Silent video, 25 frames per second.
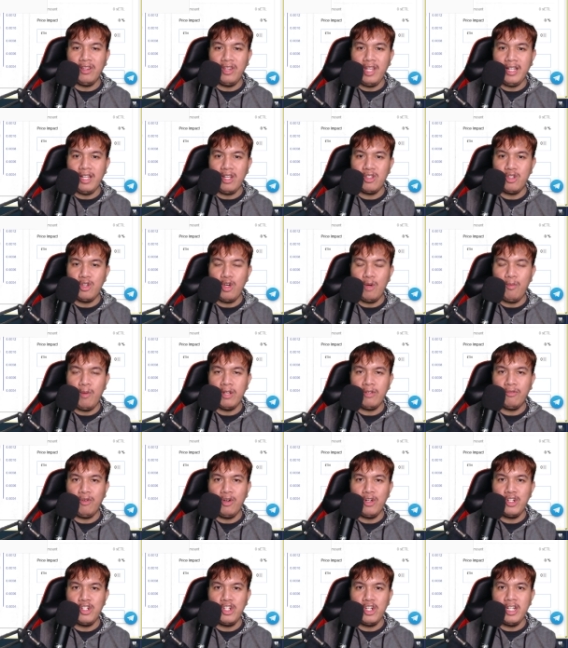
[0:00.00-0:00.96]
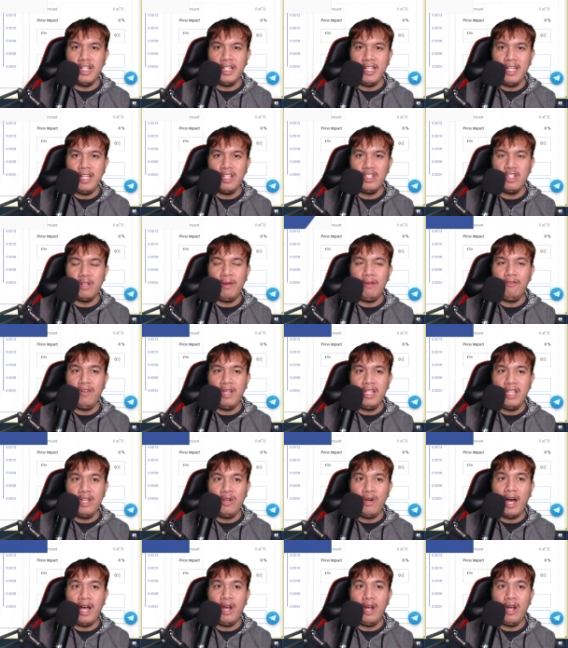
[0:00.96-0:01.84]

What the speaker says: Thank you so much for tuning into my video.